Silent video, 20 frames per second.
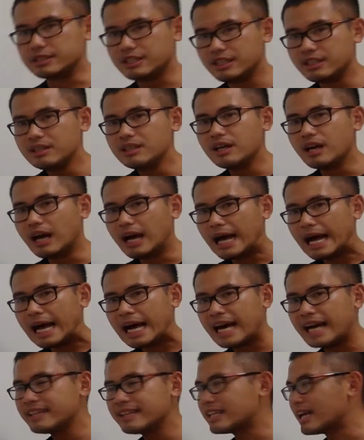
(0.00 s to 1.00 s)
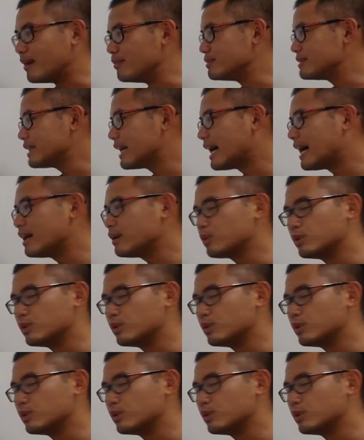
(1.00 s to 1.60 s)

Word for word: see, I times I,